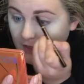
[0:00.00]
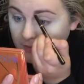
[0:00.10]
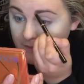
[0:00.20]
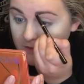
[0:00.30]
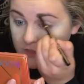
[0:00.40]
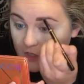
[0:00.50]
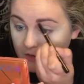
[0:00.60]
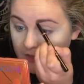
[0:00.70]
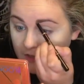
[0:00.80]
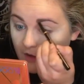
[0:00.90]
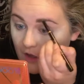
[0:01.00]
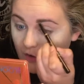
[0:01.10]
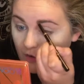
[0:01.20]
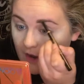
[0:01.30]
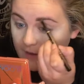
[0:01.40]
I know people joke, you know,
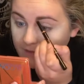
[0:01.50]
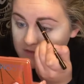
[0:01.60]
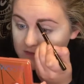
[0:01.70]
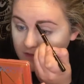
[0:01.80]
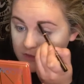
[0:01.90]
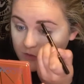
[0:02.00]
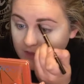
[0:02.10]
oh, eyebrows aren't